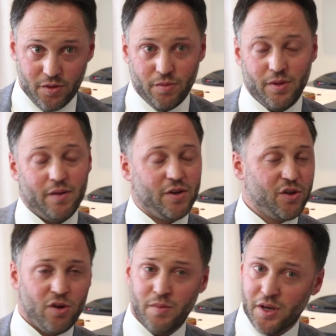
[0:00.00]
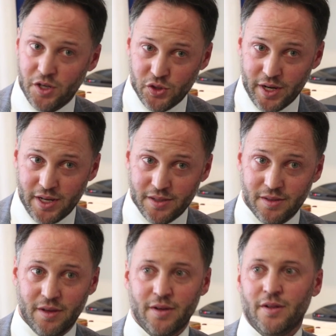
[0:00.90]
They have economic
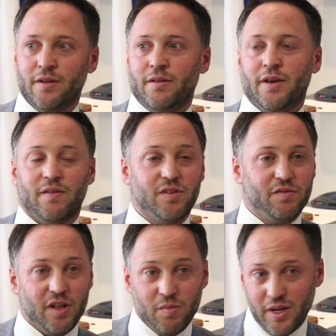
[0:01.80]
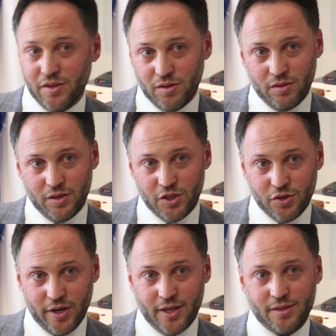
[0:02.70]
interests, they have developmental
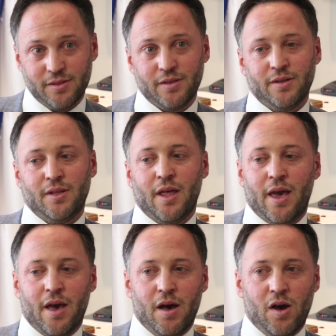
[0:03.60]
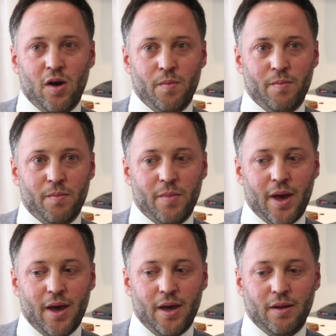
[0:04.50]
interests,
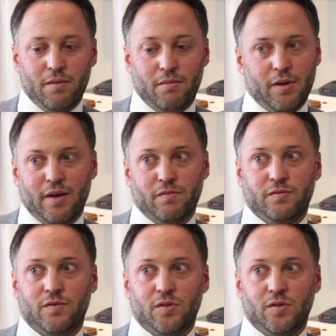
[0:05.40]
and they have